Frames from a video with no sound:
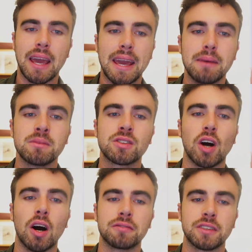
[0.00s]
Hims,
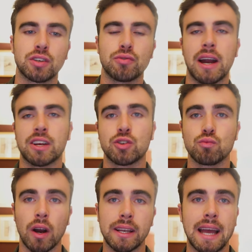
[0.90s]
after the crash,
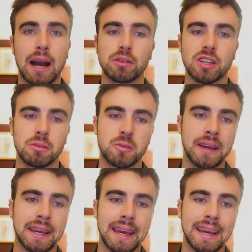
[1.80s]
right now as I'm
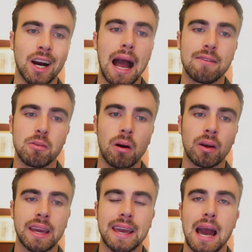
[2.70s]
speaking, have a
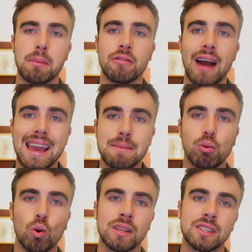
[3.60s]
market cap of
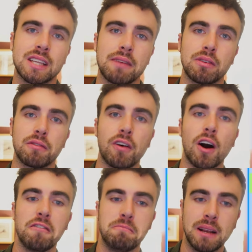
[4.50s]

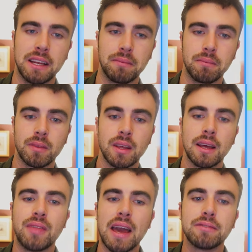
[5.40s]
8.75 billion.
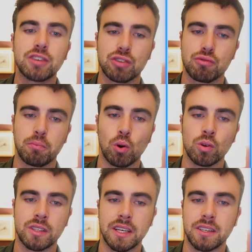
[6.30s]
They've just
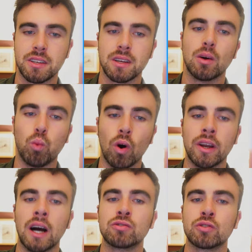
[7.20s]
reported
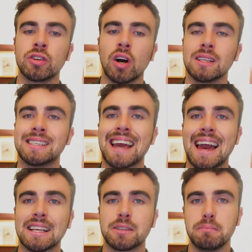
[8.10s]

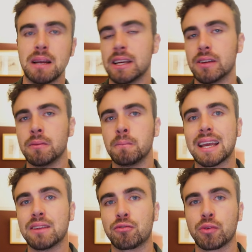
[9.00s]
198 million
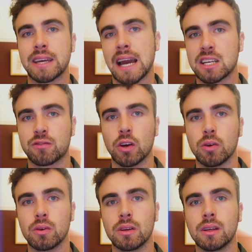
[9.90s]
in free cash flow.
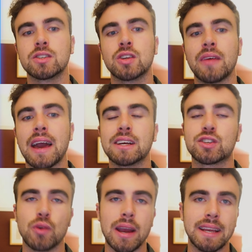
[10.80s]
So they are
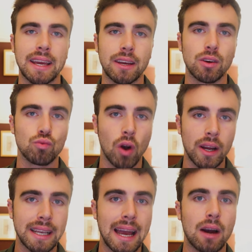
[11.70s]
trading
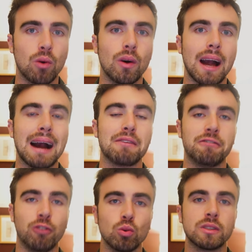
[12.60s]
right now at
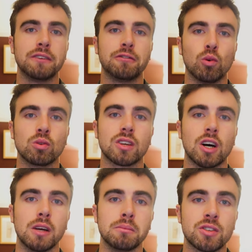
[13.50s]
44
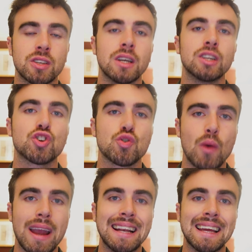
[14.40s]
times
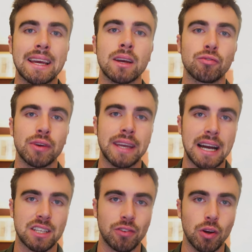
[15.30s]
trailing free
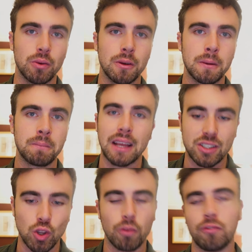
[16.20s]
cash flow.
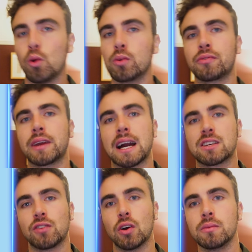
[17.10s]
That's not forward free
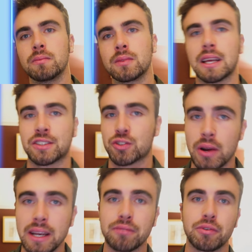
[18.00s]
cash flow, that's
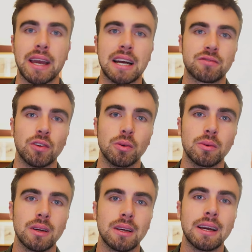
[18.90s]
trailing free cash flow.
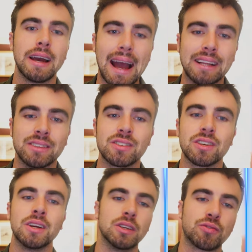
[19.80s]
And
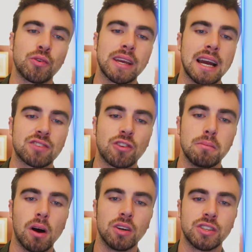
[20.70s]
those free cash flow
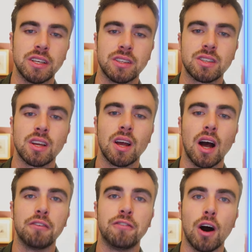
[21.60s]
margins
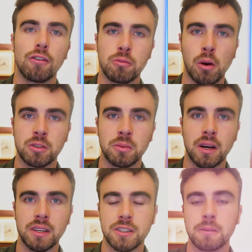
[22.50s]
are far from
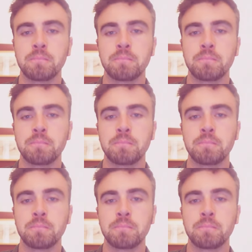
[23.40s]
optimized.